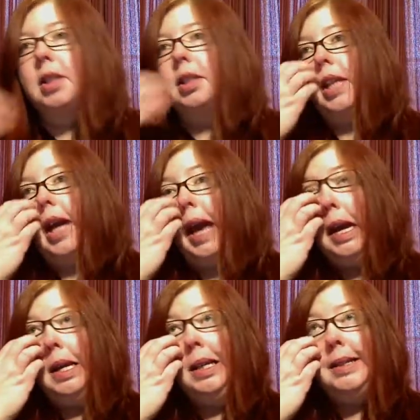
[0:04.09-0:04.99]
Today
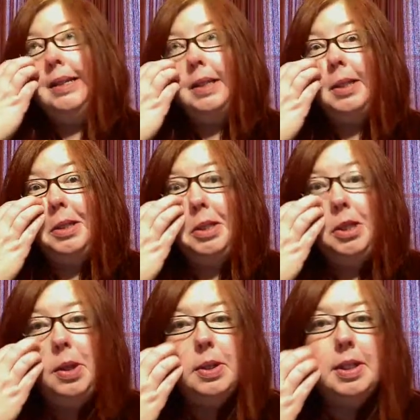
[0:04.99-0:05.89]
is
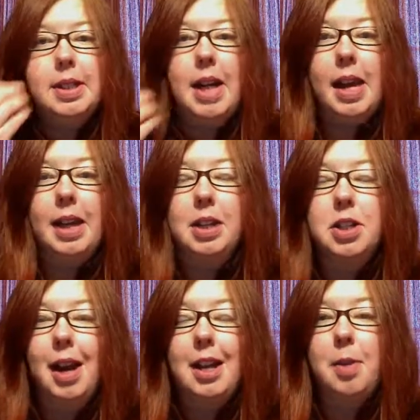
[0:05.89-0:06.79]
Tuesday,
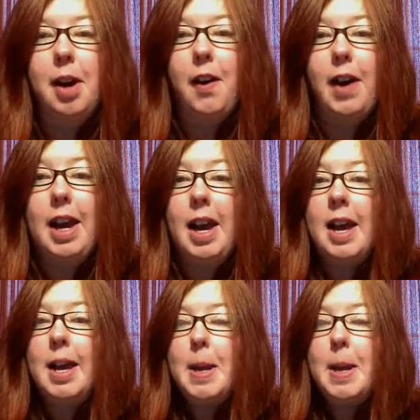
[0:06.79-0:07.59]
January